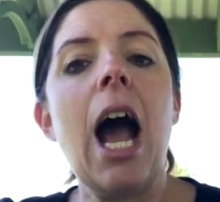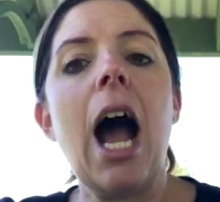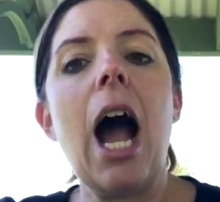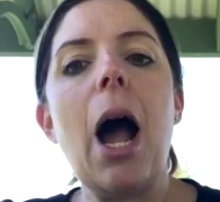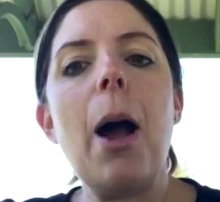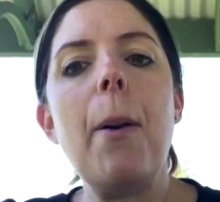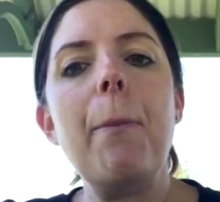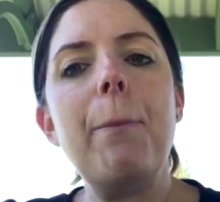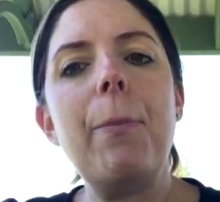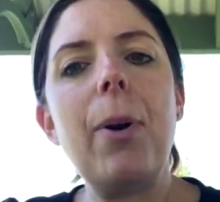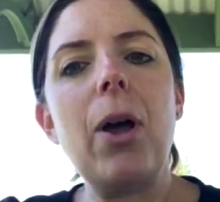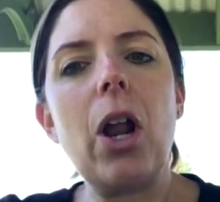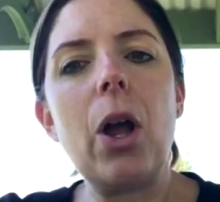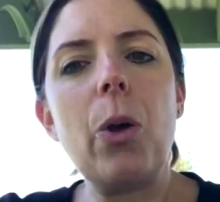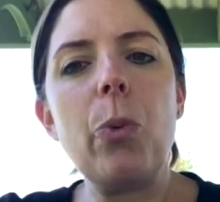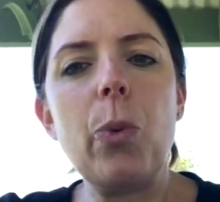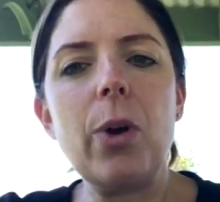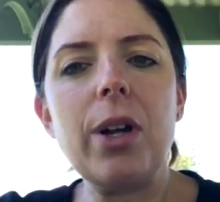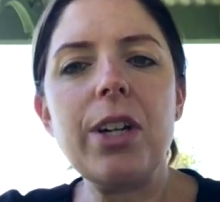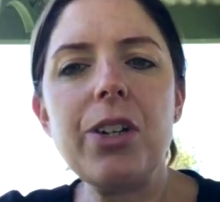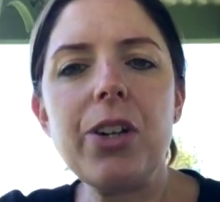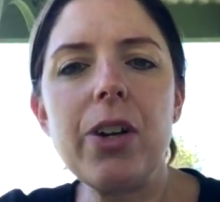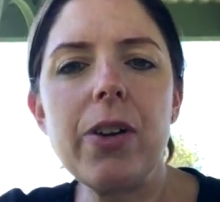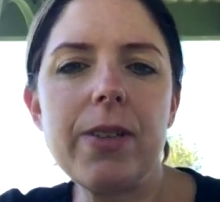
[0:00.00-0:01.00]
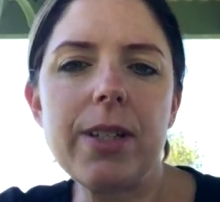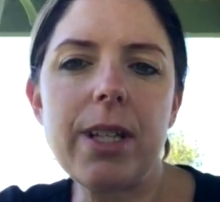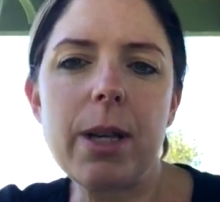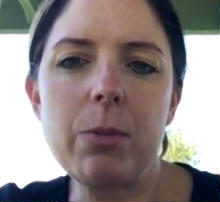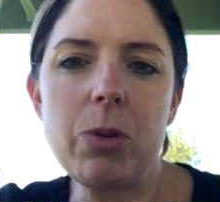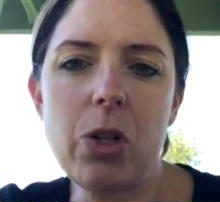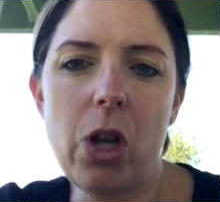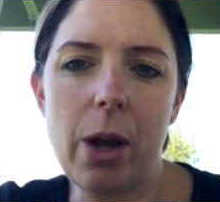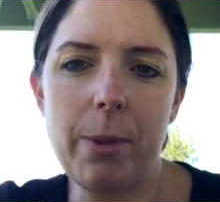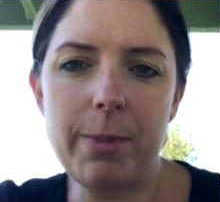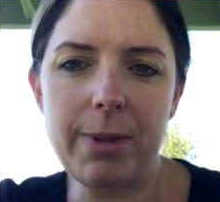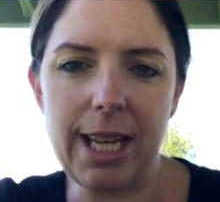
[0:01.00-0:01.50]
But I wonder if
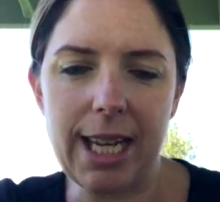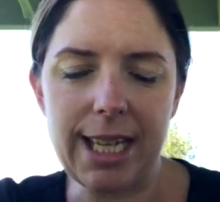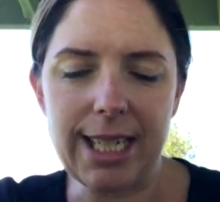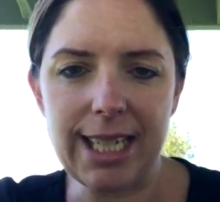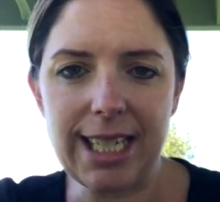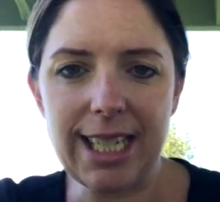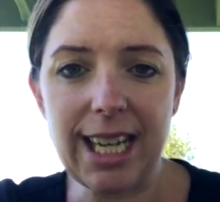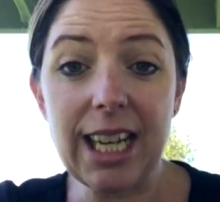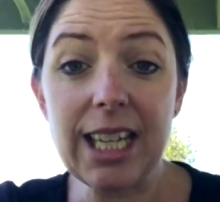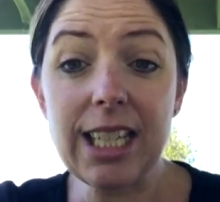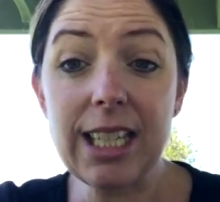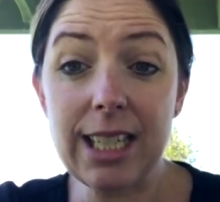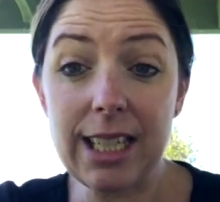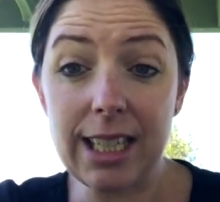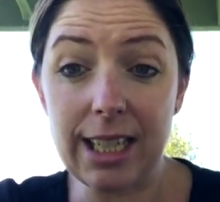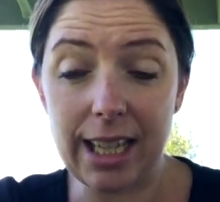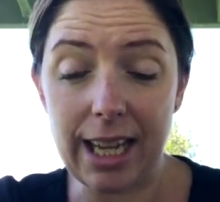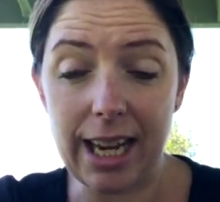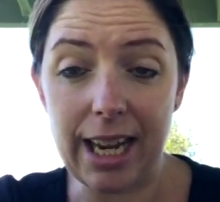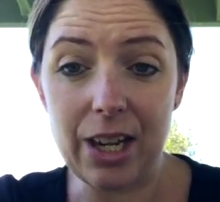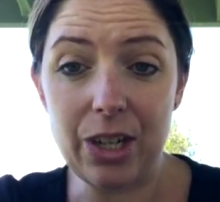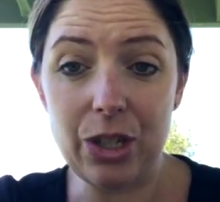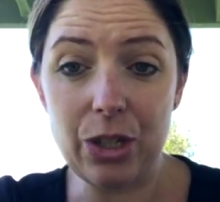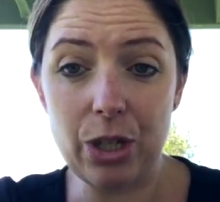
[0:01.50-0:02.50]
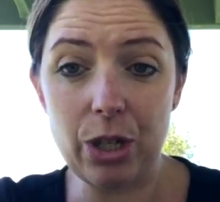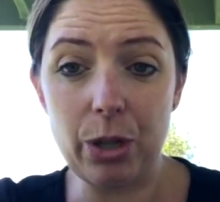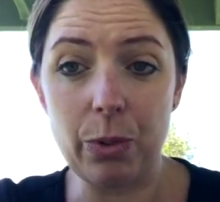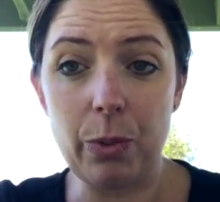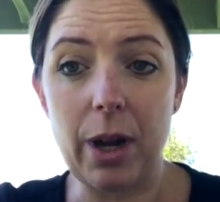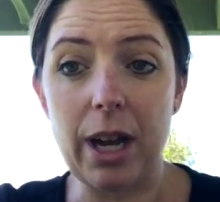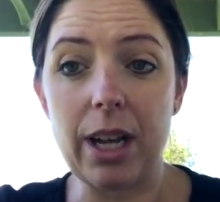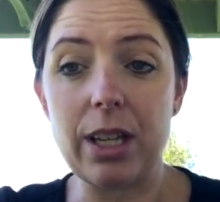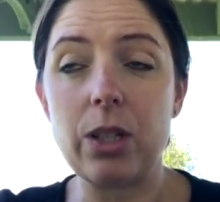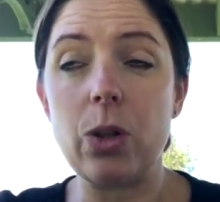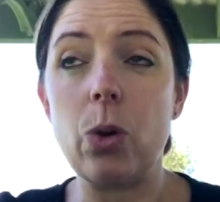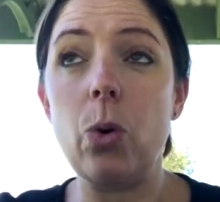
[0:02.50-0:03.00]
sometimes that does lead to
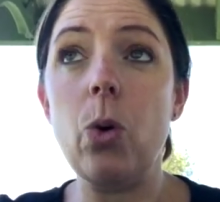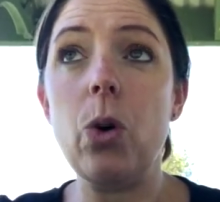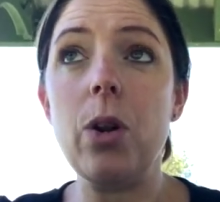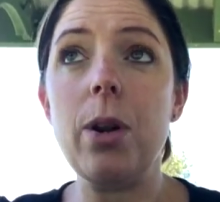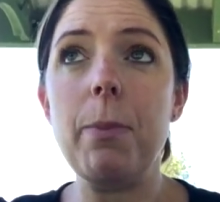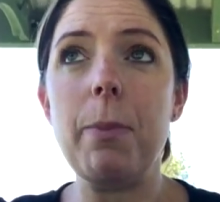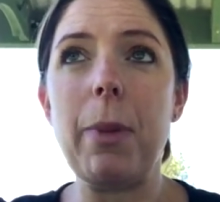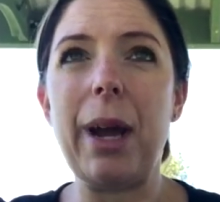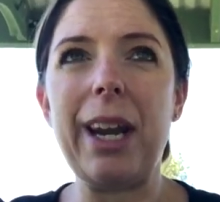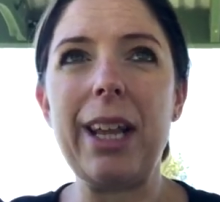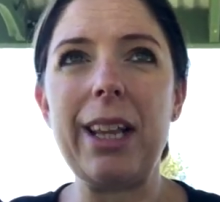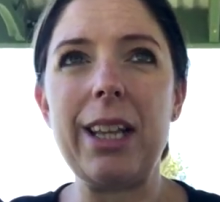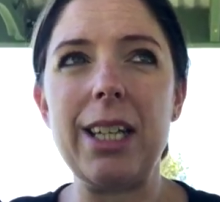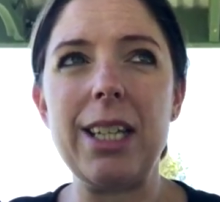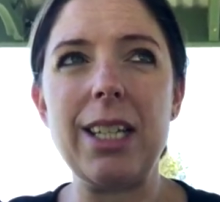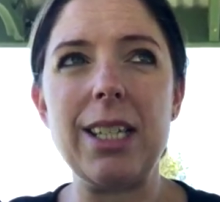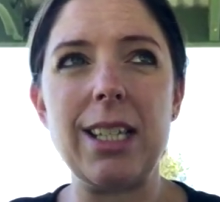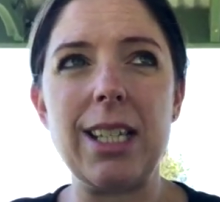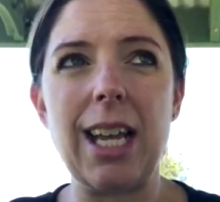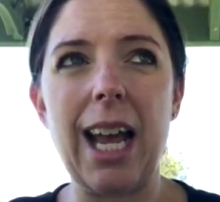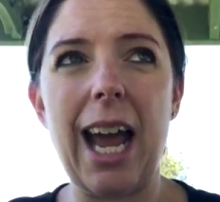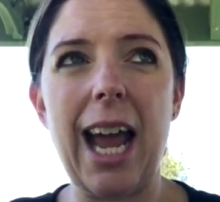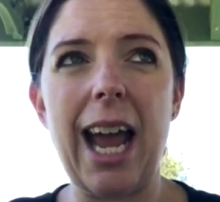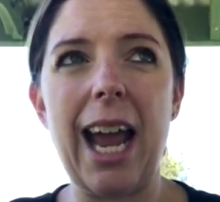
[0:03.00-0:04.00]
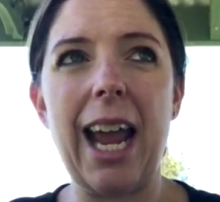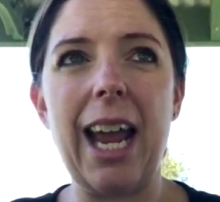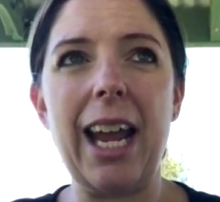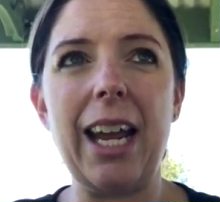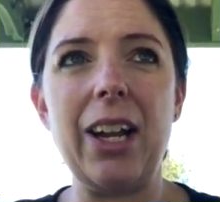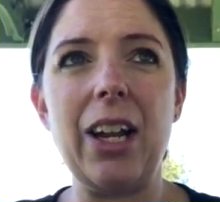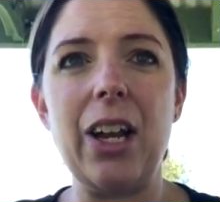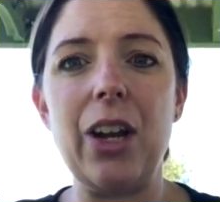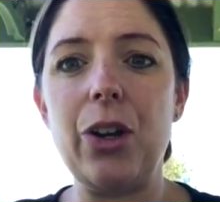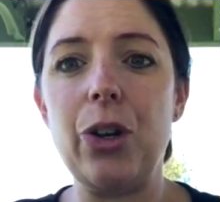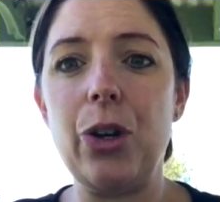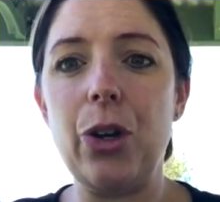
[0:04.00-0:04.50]
us automatically
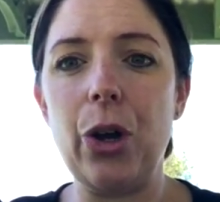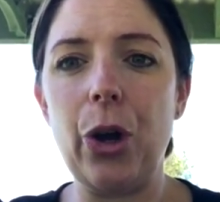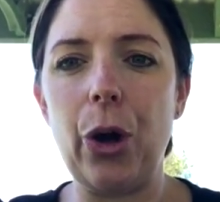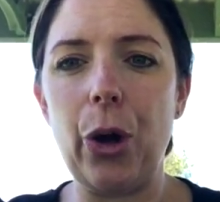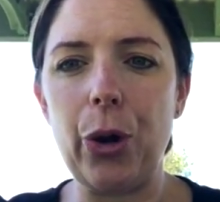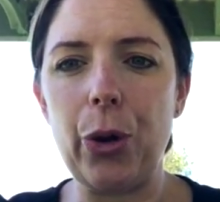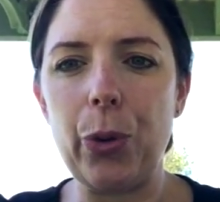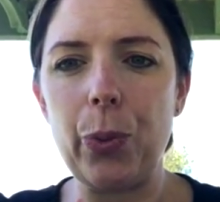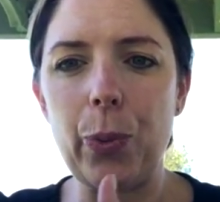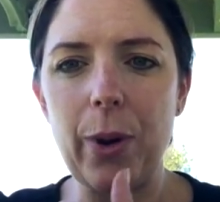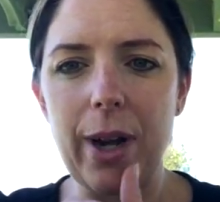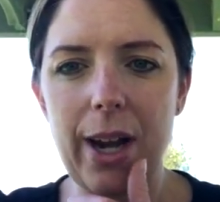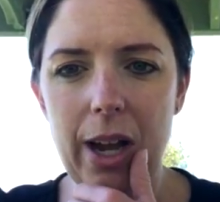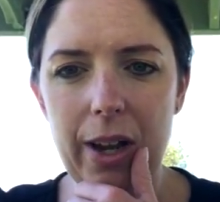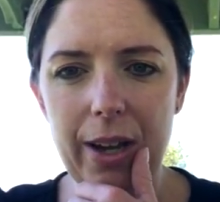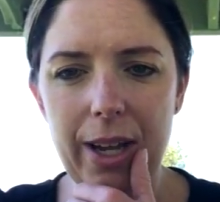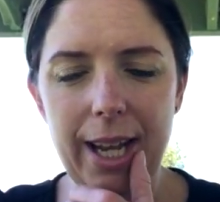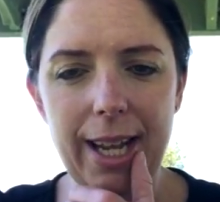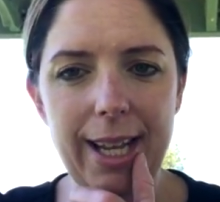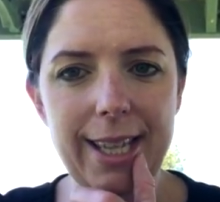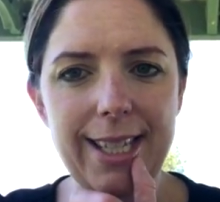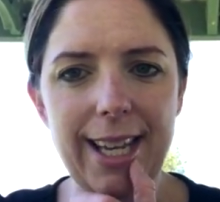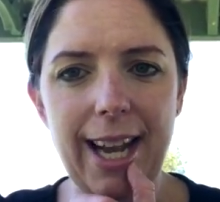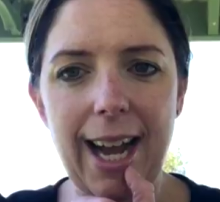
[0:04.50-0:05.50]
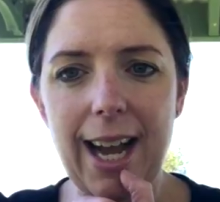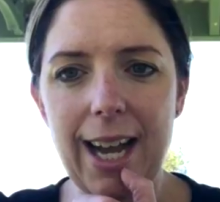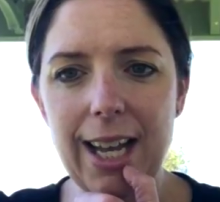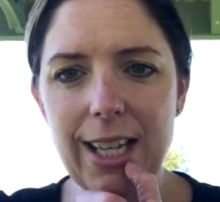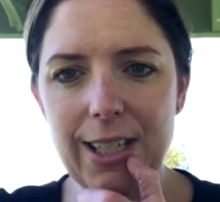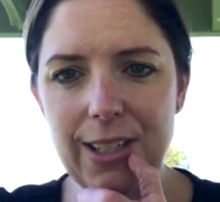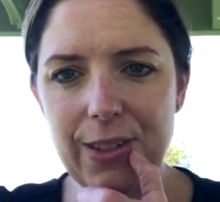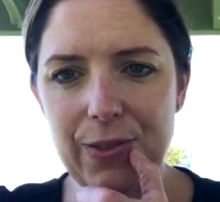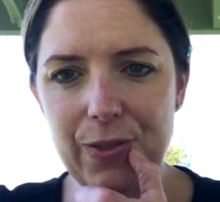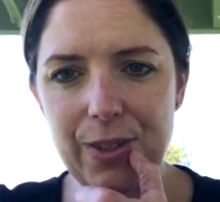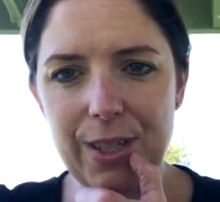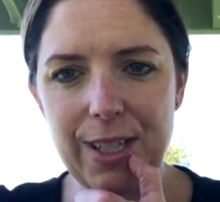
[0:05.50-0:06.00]
saying no when our kids
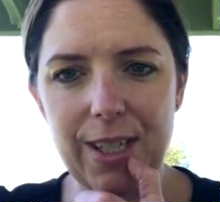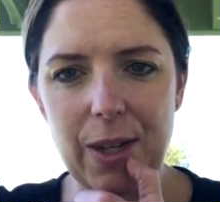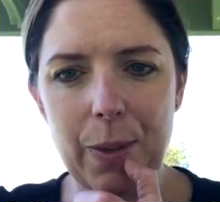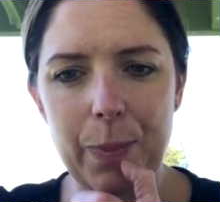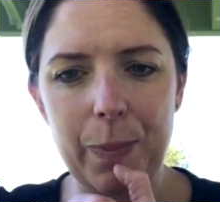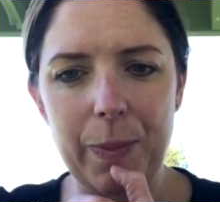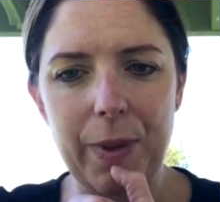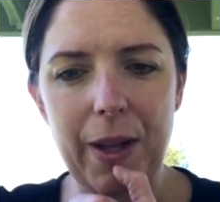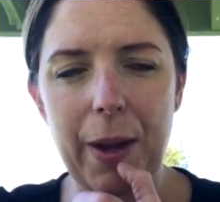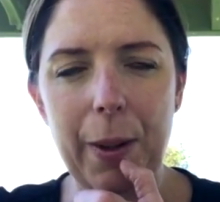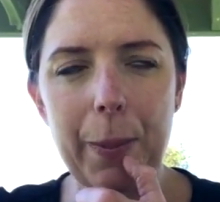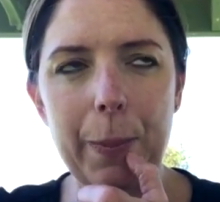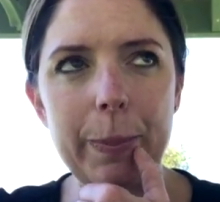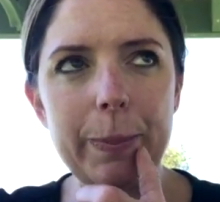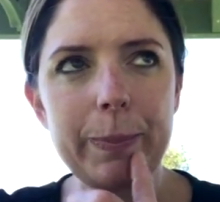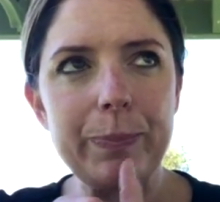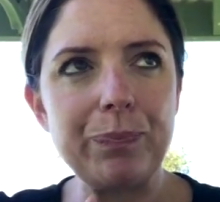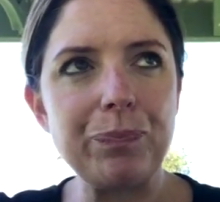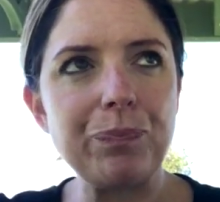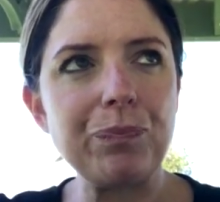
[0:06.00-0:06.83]
ask for something.